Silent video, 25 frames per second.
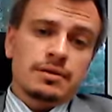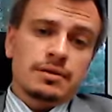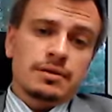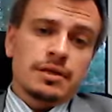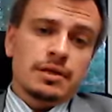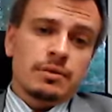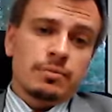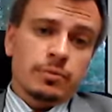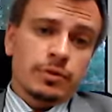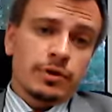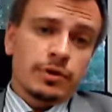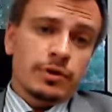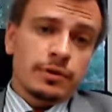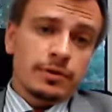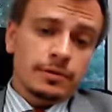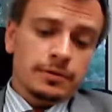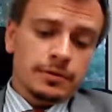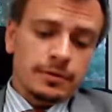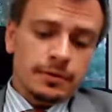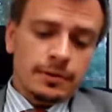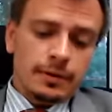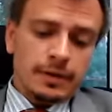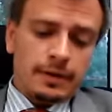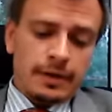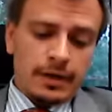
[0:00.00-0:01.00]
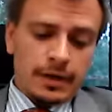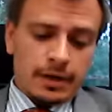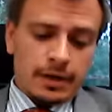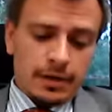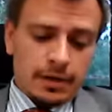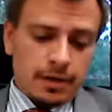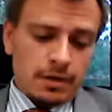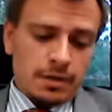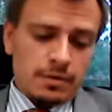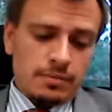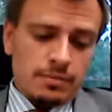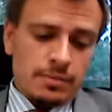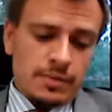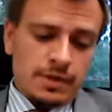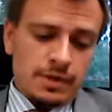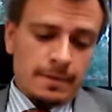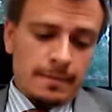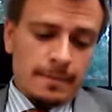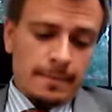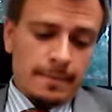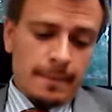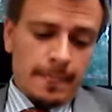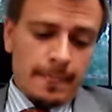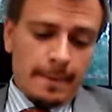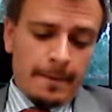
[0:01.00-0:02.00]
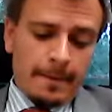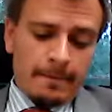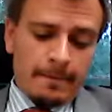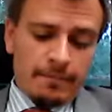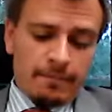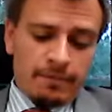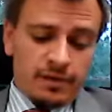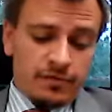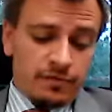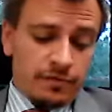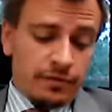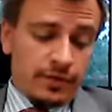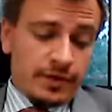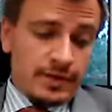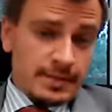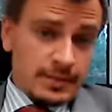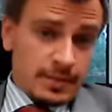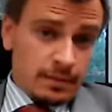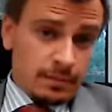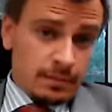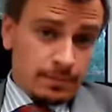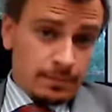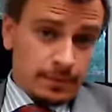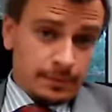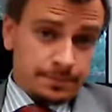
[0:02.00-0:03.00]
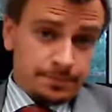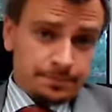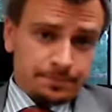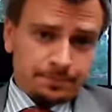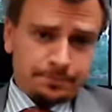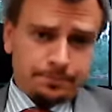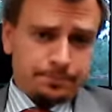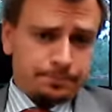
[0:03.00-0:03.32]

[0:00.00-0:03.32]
liberal economy? Well, for example,